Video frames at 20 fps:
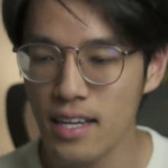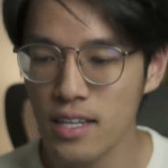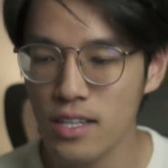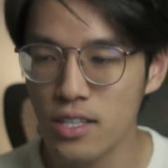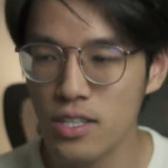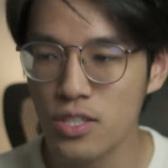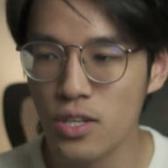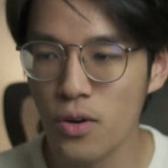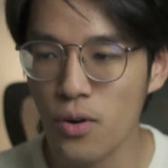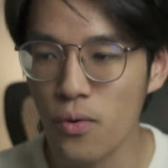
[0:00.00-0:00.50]

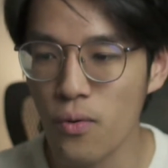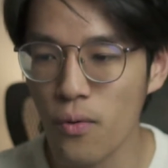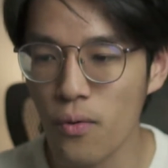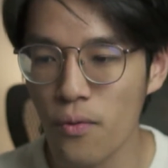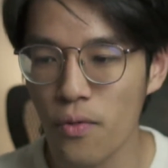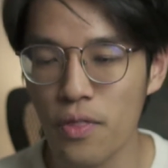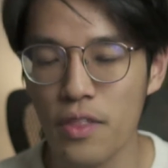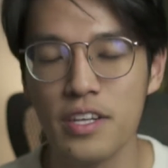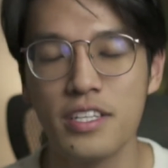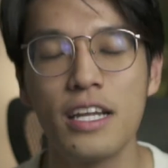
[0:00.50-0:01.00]
So
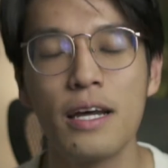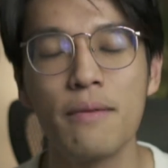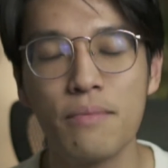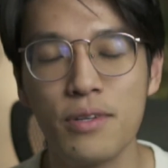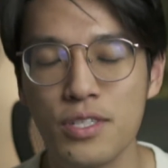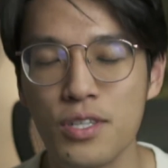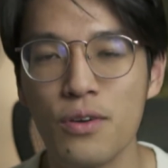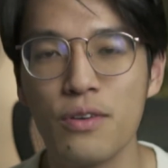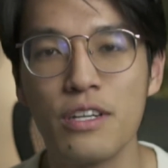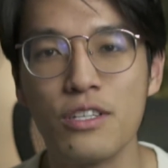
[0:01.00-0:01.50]
this
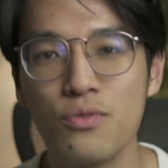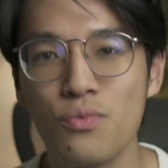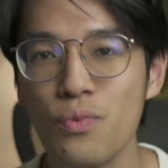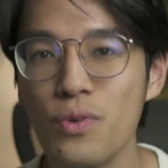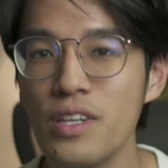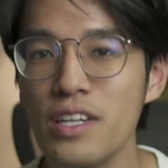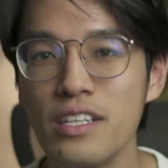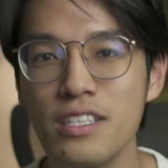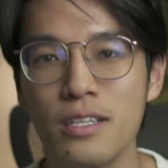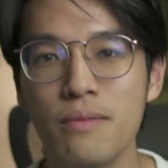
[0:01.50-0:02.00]
episode is
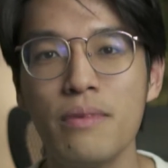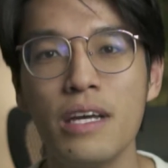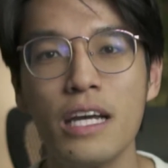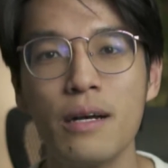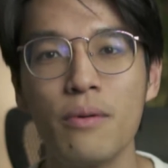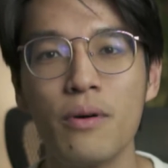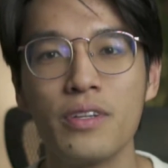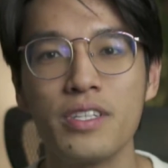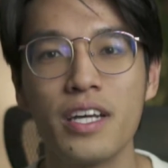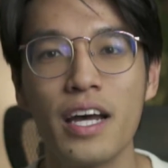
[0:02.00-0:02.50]
really to be
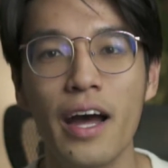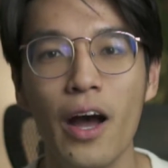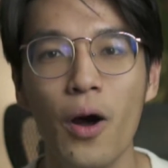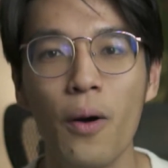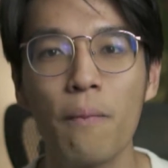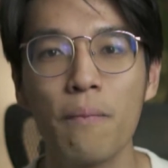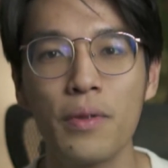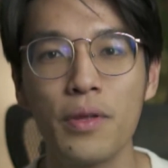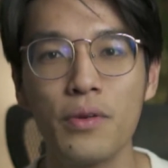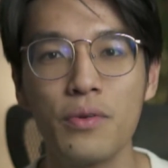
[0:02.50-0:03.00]
able to
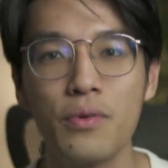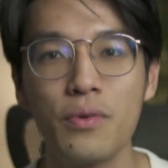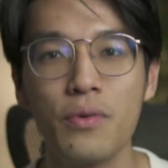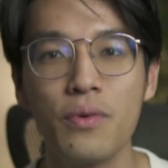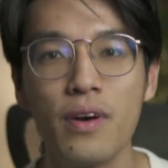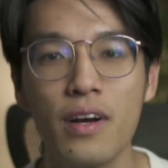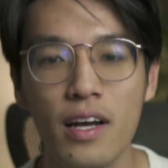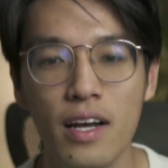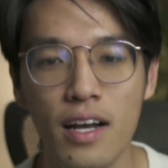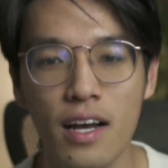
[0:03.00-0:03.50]
help
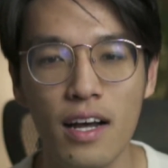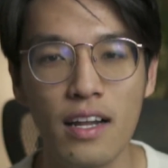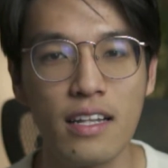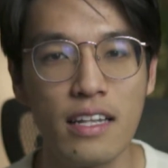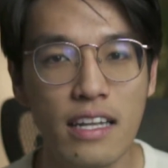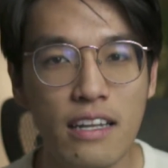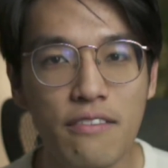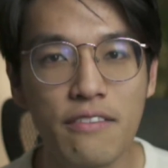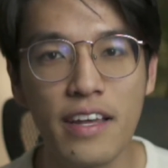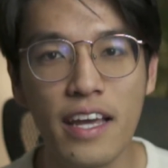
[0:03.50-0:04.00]
you
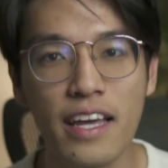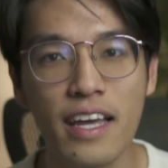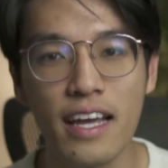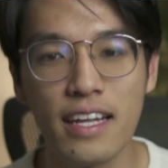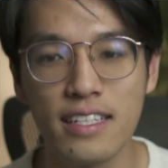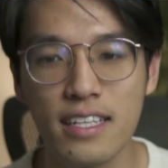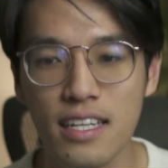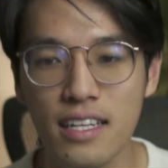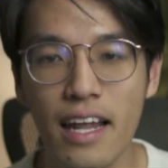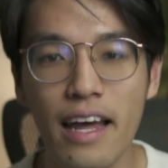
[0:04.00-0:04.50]
alleviate
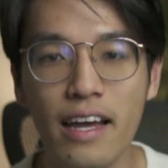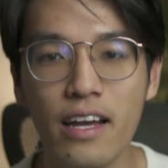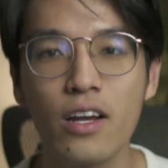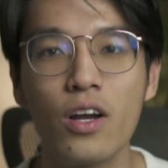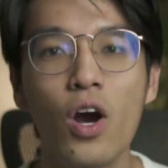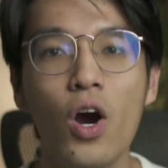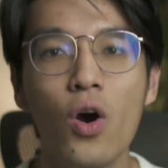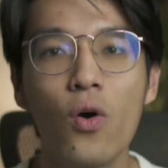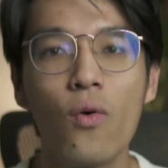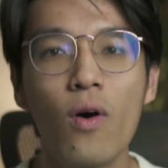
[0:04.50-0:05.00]
and to let
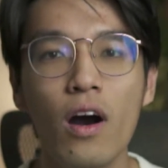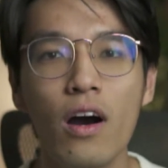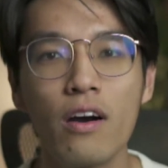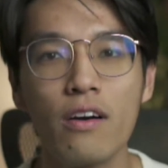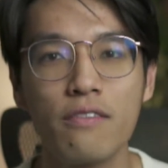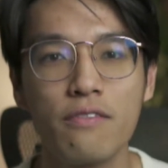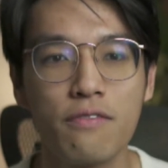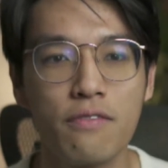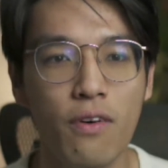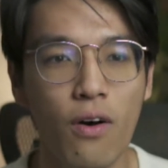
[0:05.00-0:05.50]
go
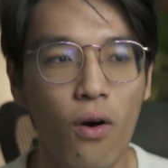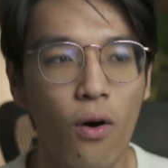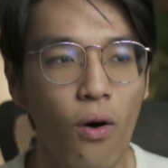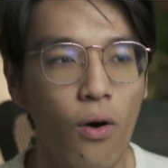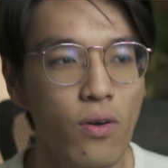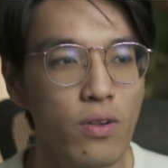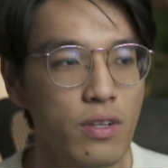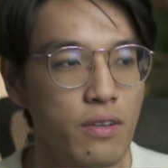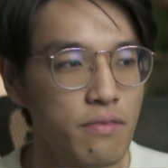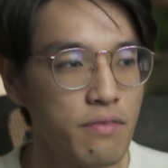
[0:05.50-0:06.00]
of
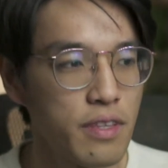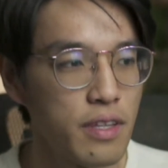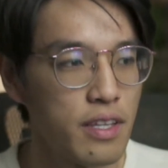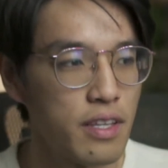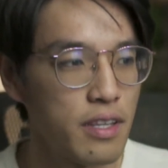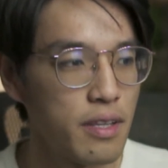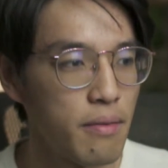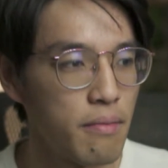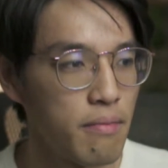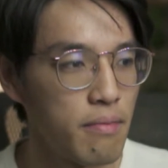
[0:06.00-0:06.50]
all of
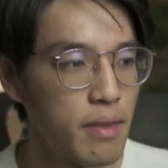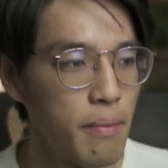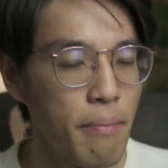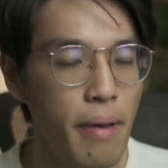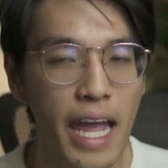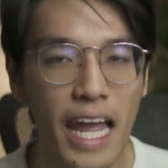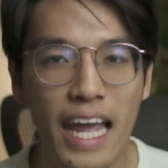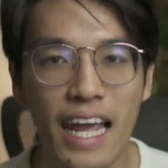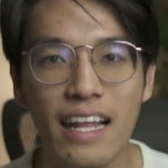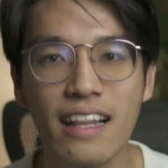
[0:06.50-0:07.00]
the
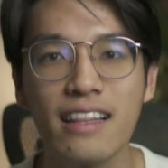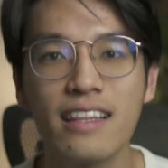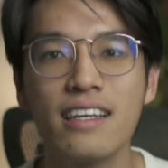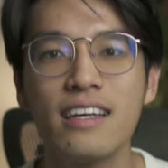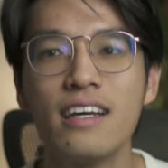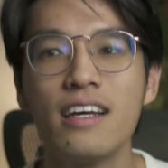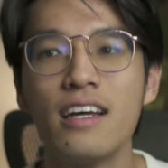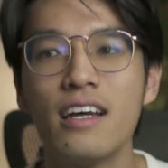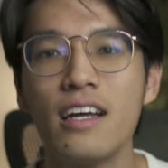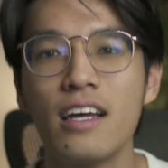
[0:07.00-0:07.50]
pain
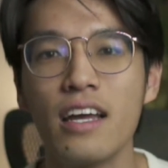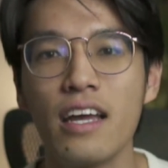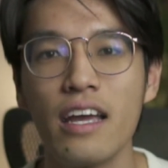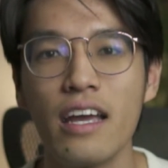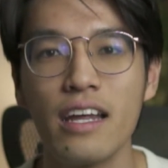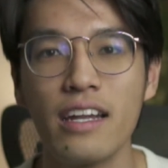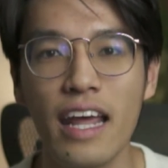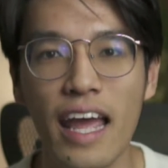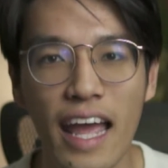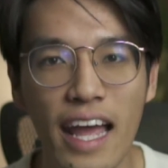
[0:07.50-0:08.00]

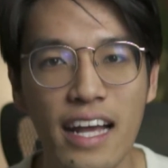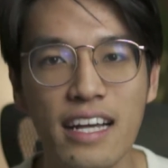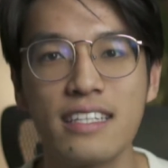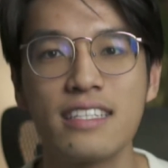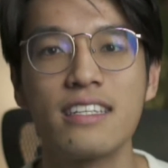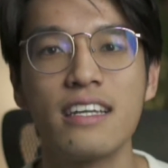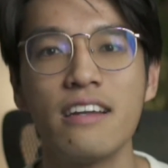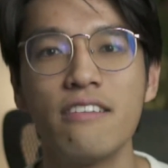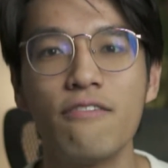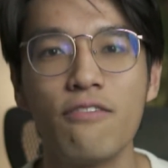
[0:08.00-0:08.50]
and
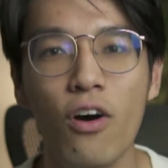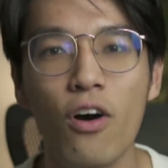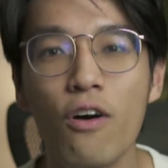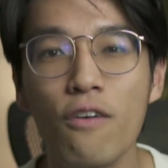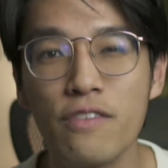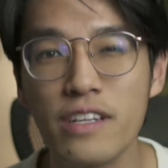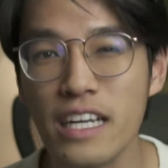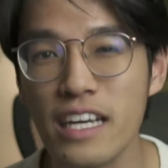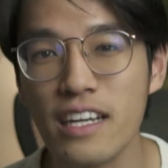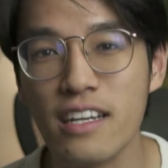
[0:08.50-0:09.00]
angst
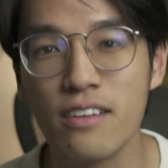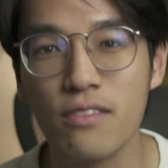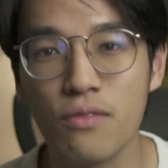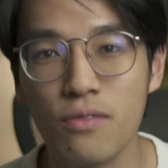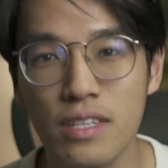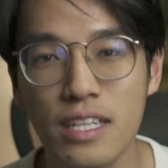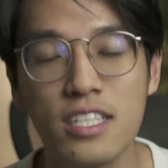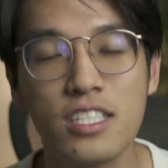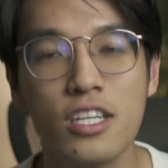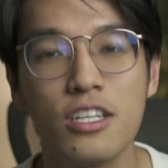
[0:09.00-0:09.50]
involved in
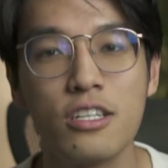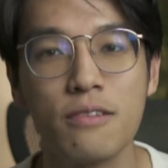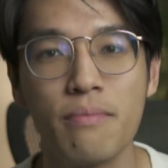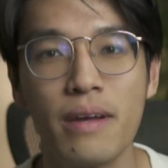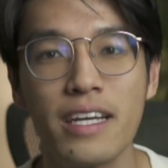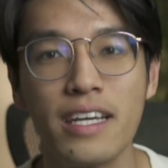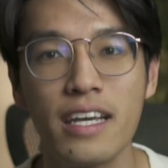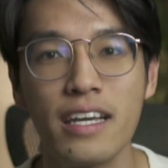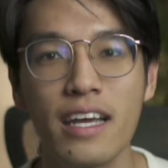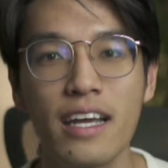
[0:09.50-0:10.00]
decision
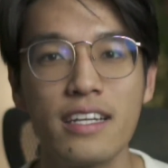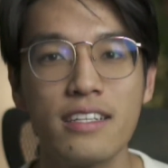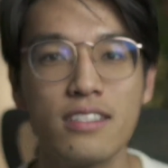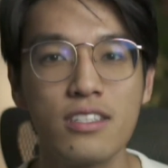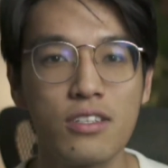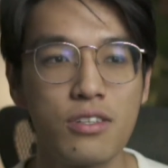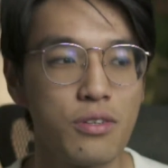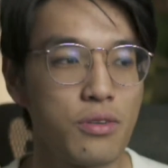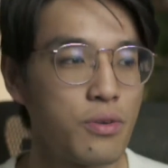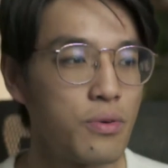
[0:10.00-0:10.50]
making and
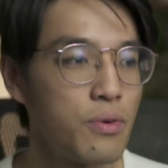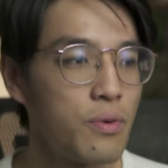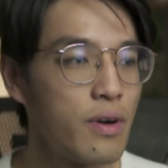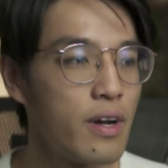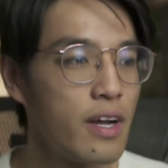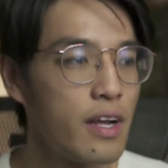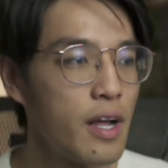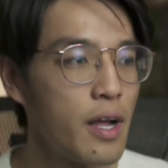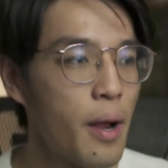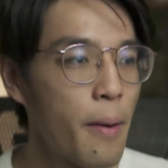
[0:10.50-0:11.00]
to
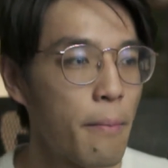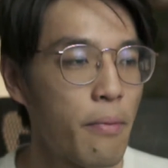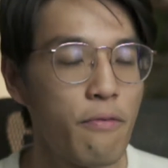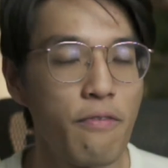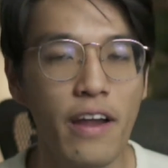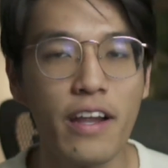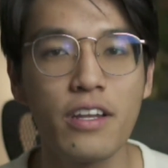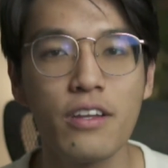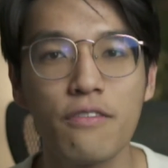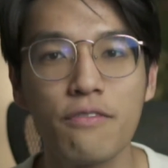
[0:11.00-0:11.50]

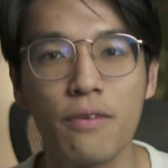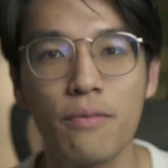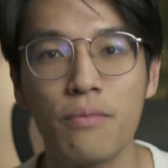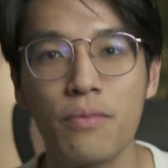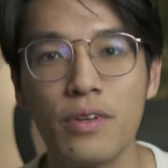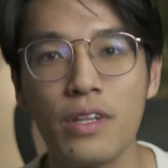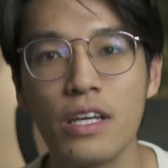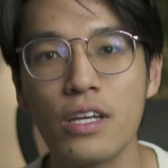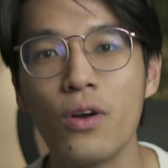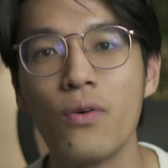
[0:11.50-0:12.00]
prevent you from
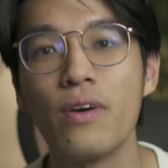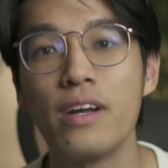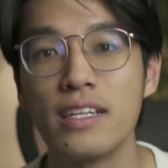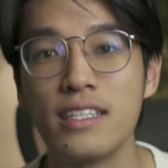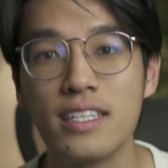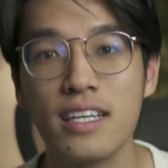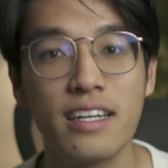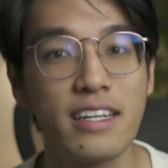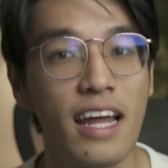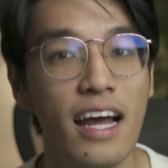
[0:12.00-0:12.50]
really going
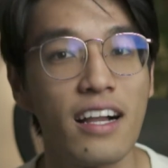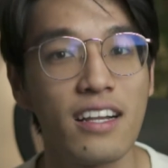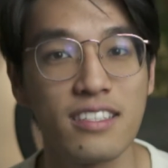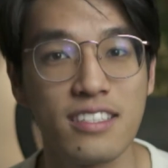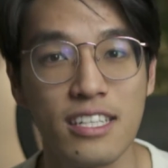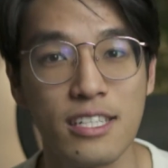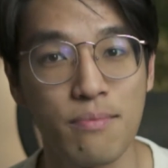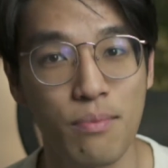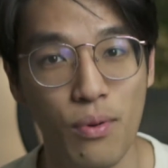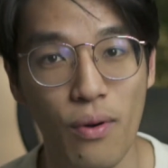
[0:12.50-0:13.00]
into
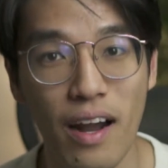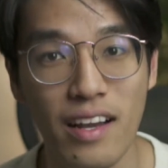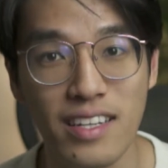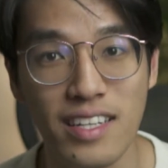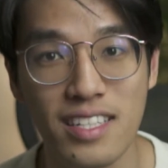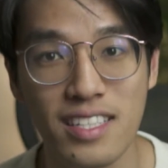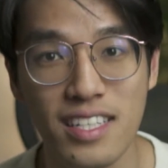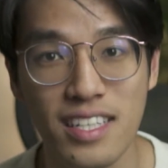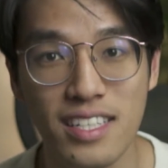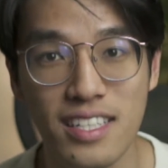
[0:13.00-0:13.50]
analysis
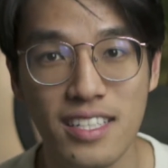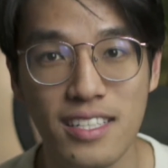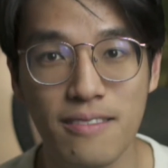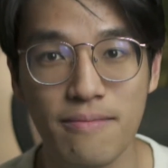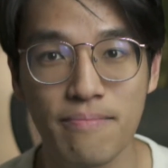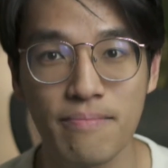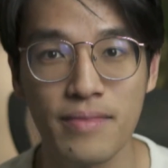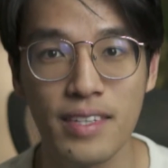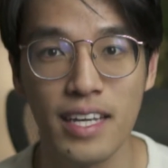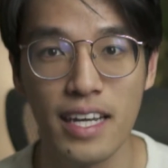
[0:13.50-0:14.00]

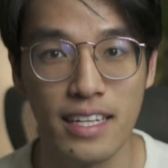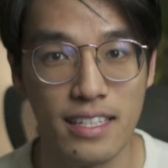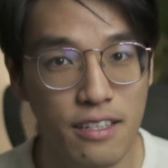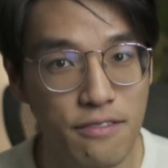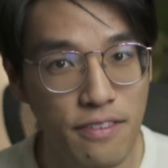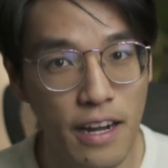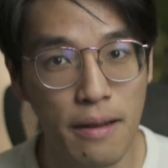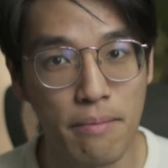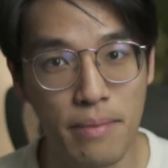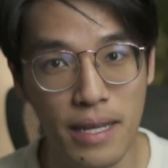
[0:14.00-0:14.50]
paralysis and to
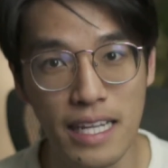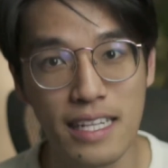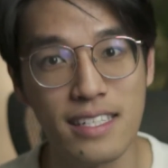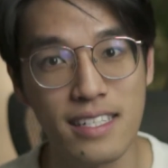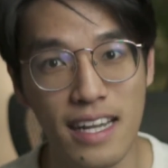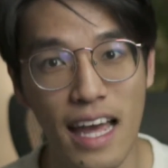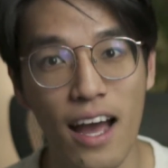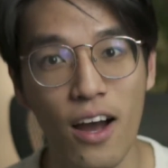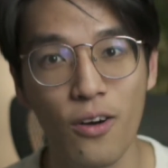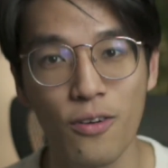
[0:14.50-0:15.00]
find
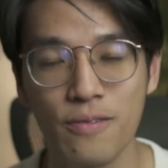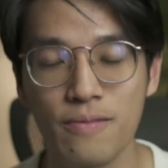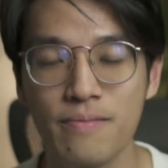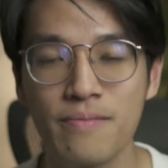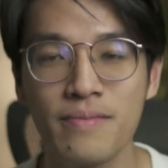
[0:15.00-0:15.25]
peace now.